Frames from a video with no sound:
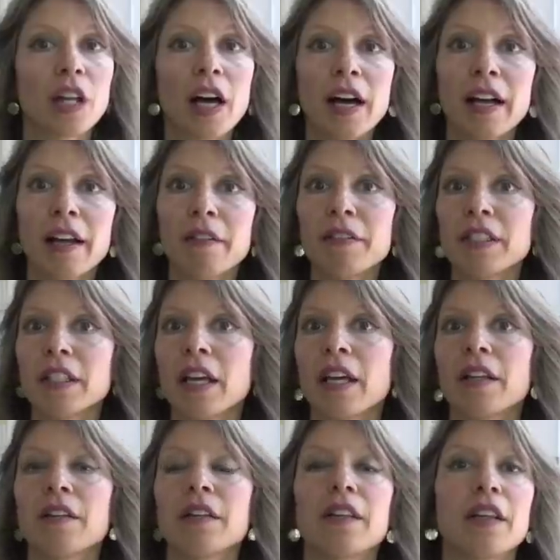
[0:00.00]
lives
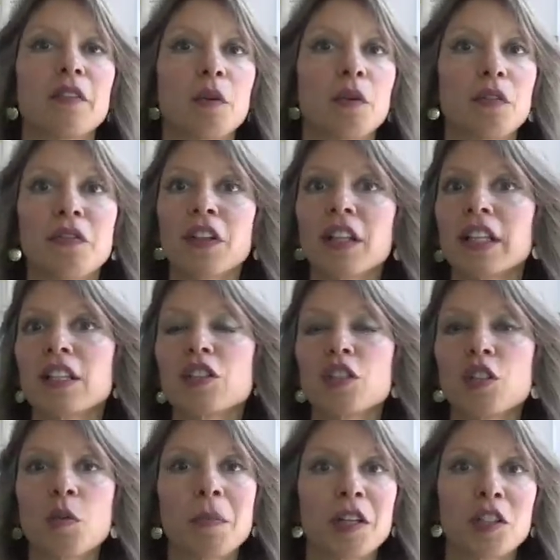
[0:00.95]
and they were feeling
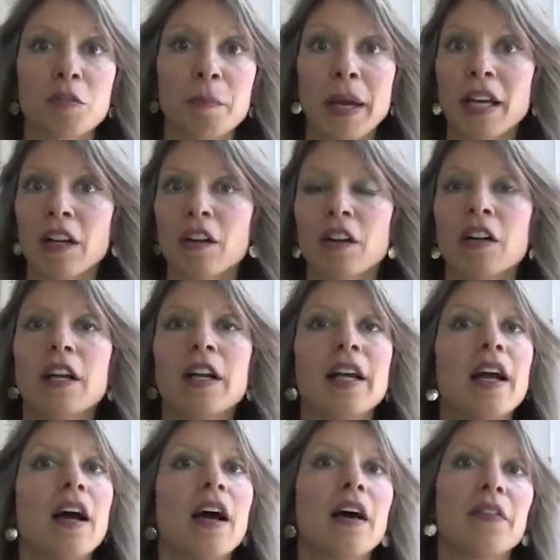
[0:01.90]
so much better
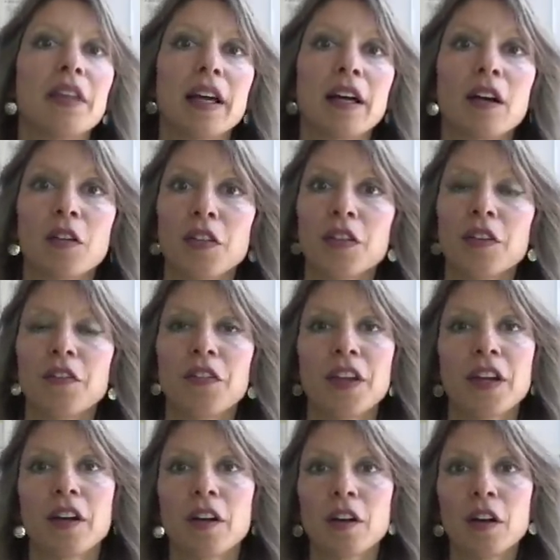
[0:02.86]
and the health of
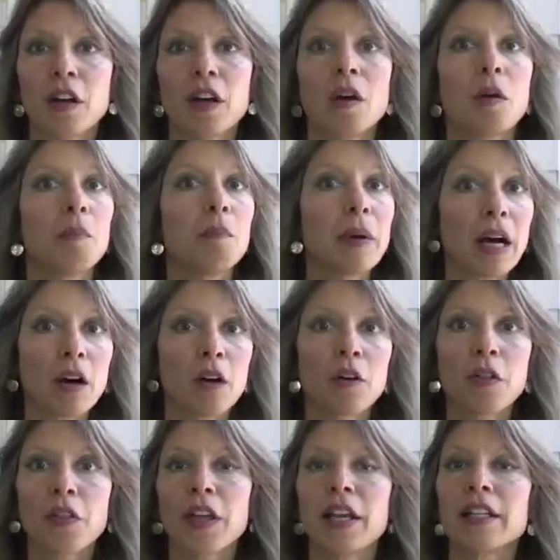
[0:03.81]
their
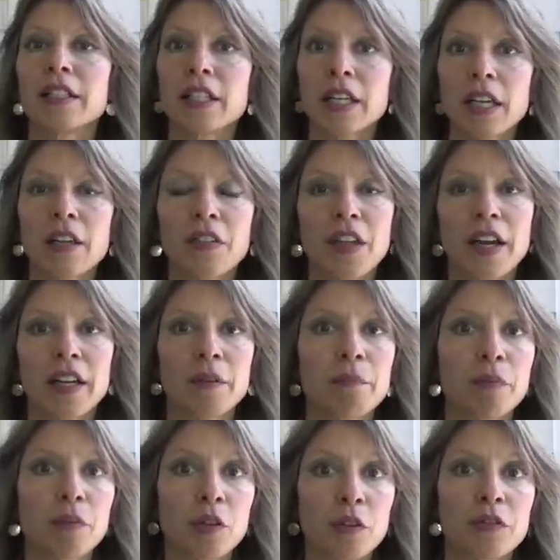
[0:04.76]
mouth and teeth had
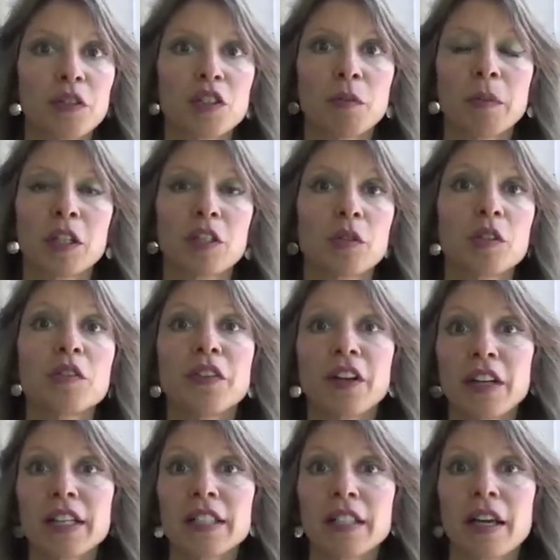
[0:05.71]
improved so much so I was
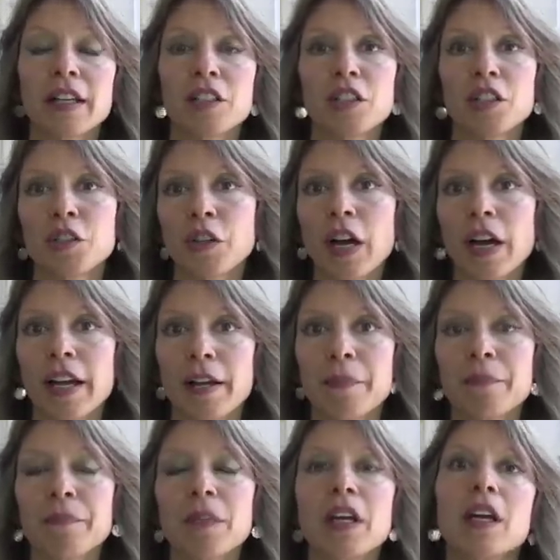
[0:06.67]
very excited to try it